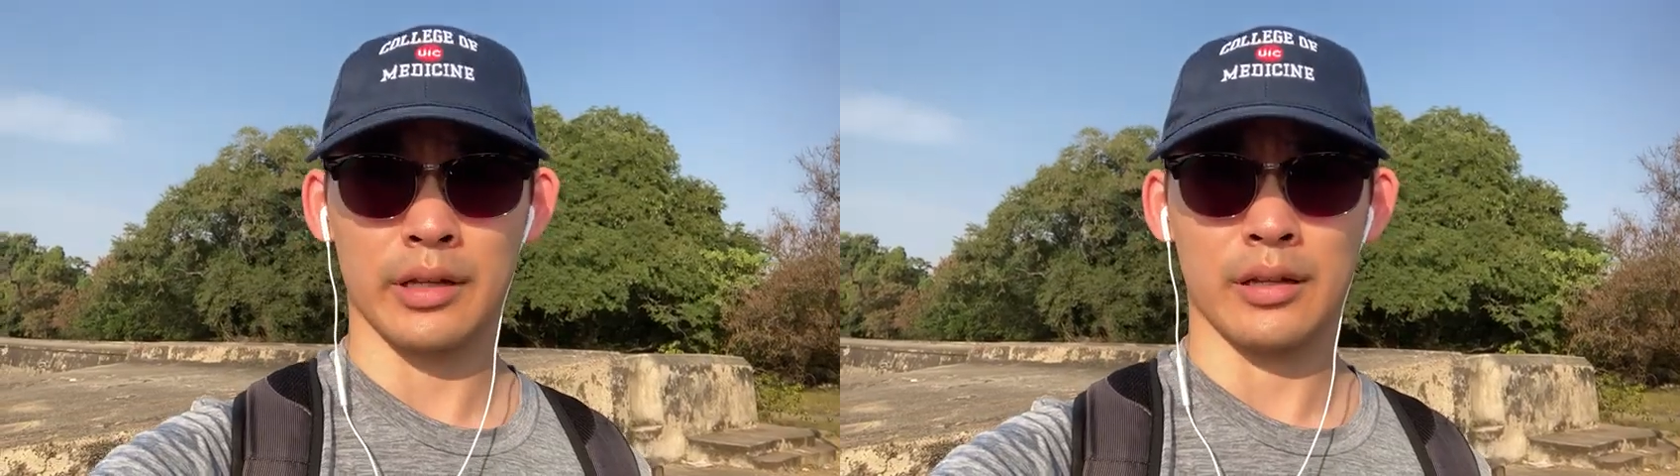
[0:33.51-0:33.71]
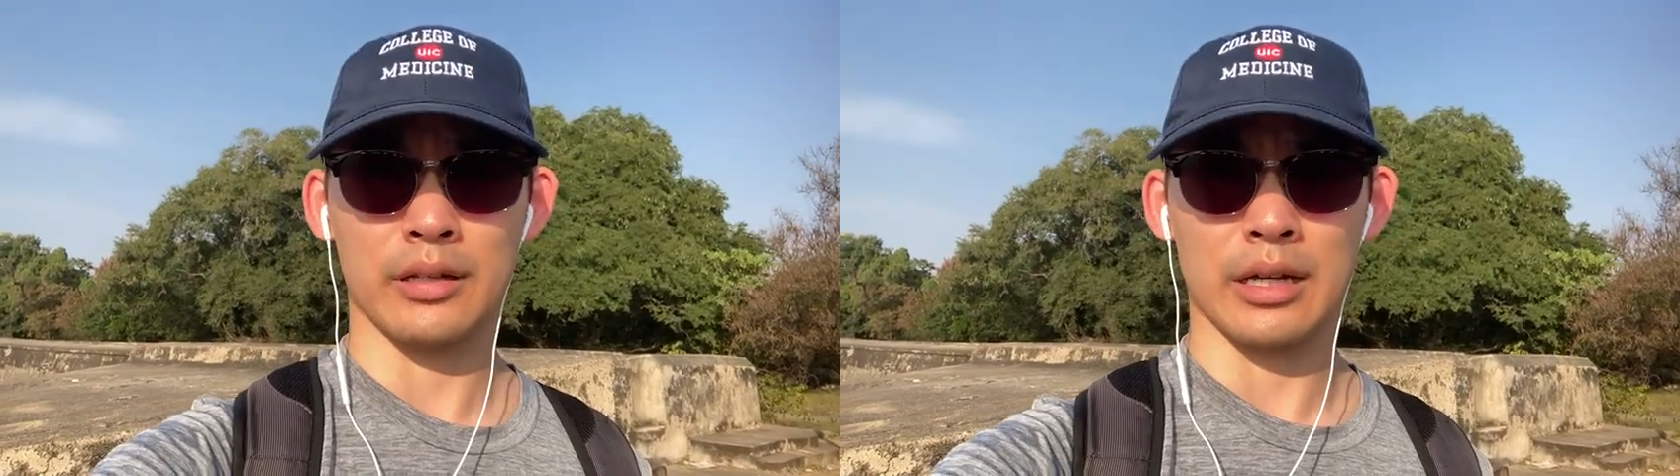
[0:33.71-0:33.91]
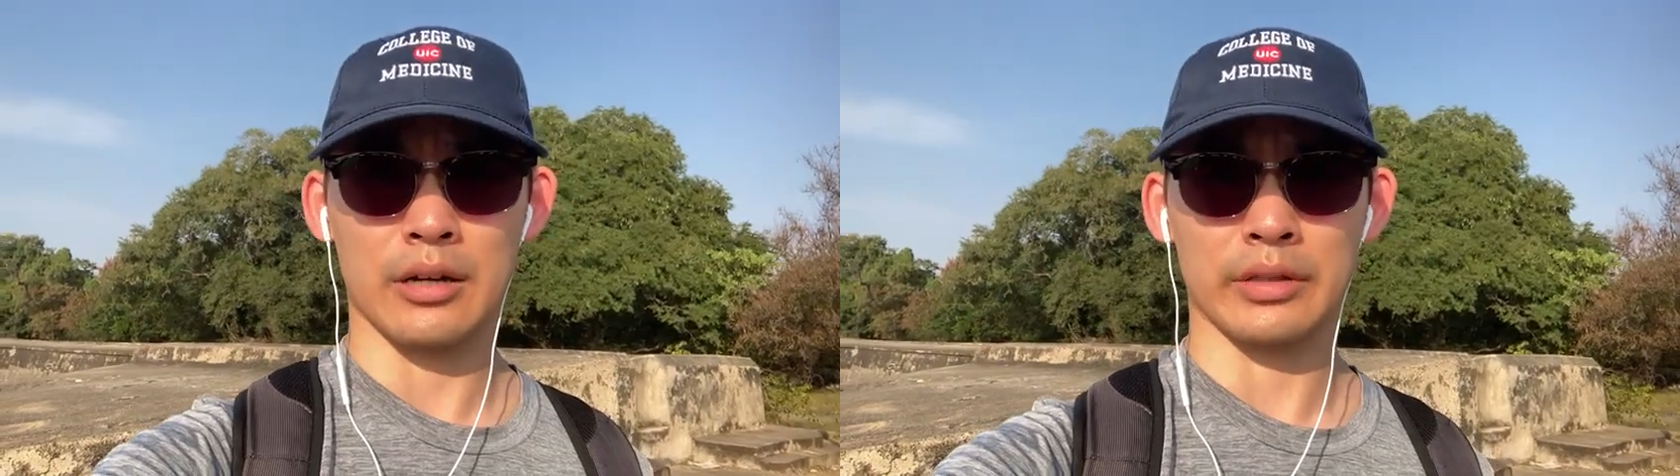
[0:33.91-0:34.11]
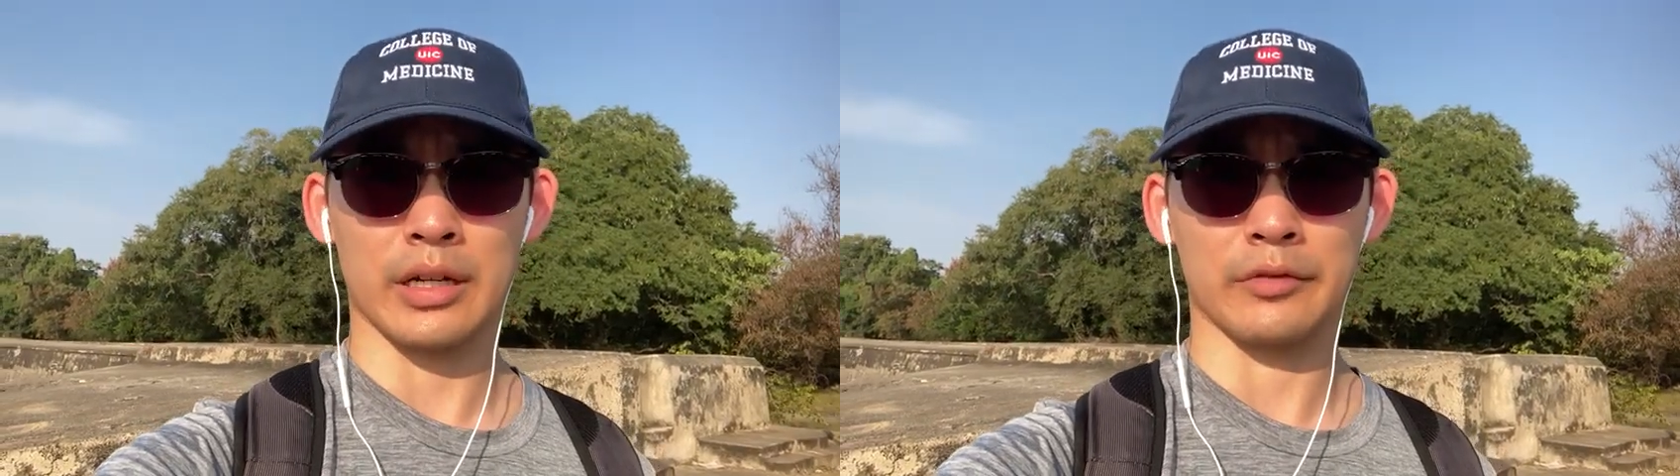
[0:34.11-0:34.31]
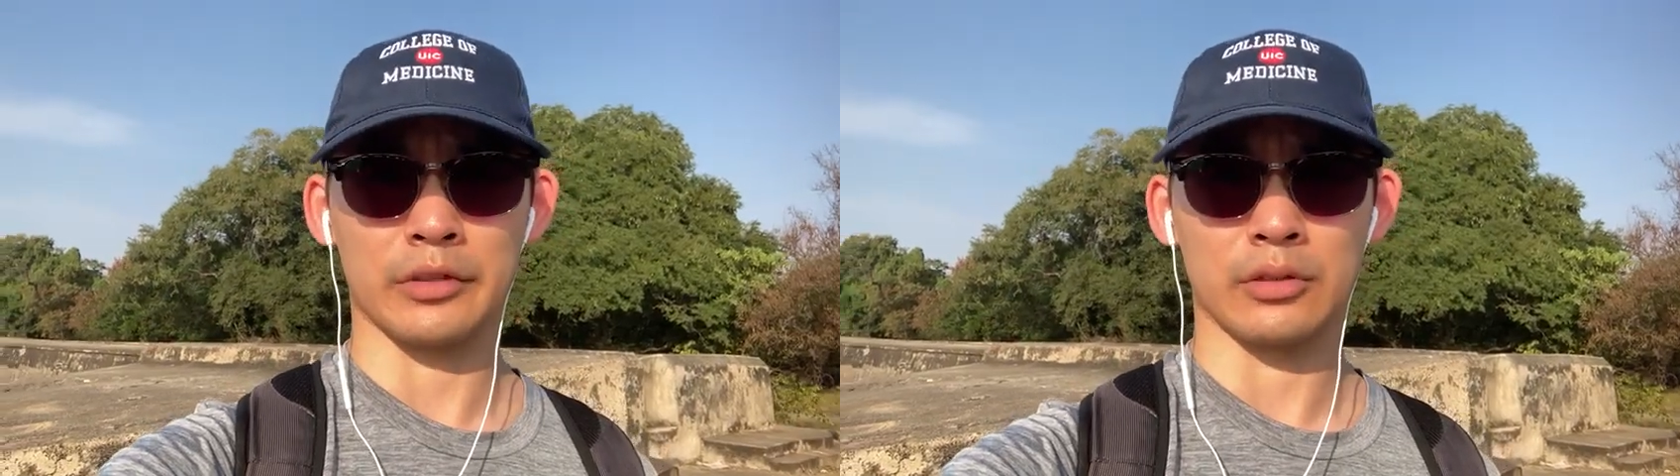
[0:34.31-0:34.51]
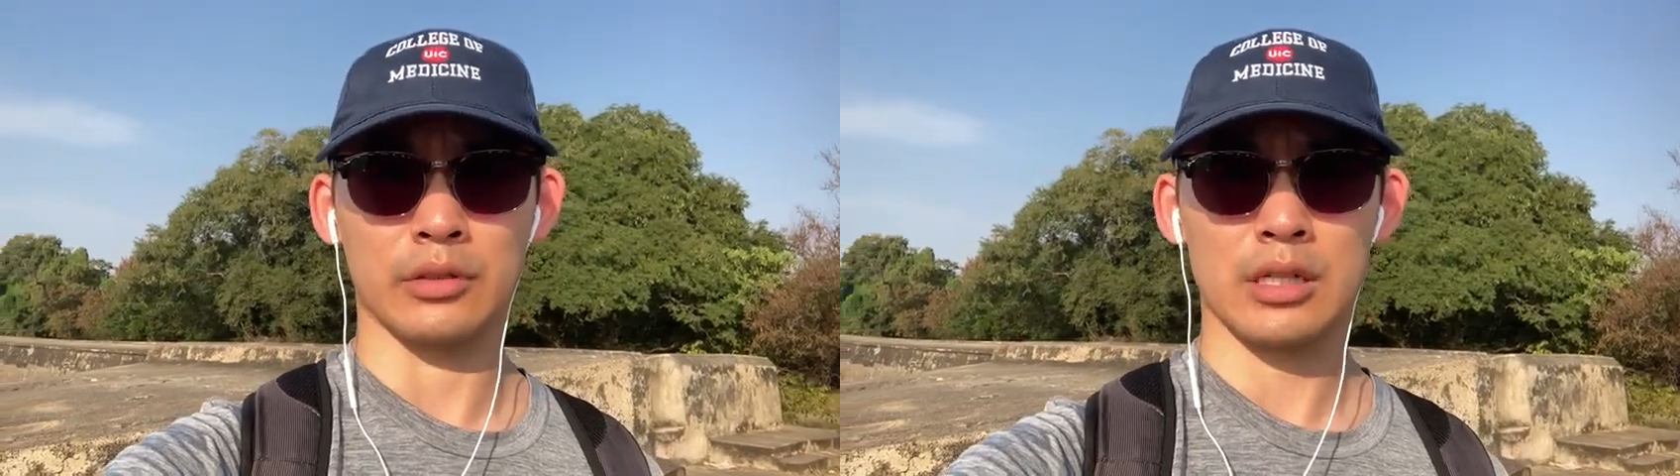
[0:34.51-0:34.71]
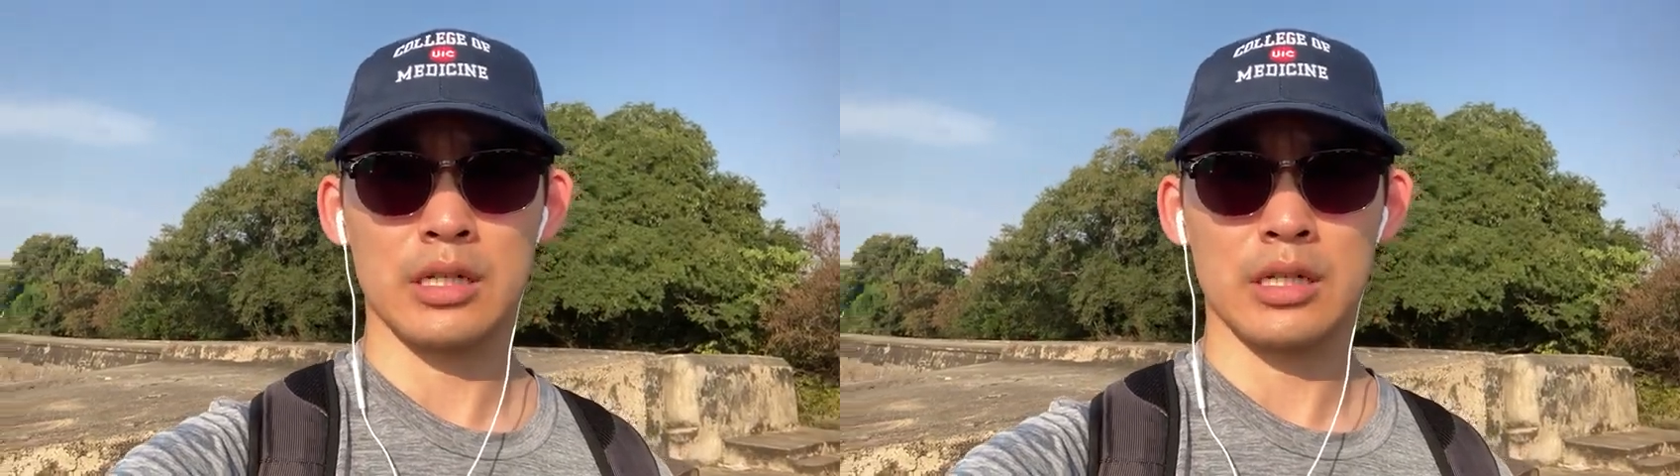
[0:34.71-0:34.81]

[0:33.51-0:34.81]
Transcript: in downtown Vellore.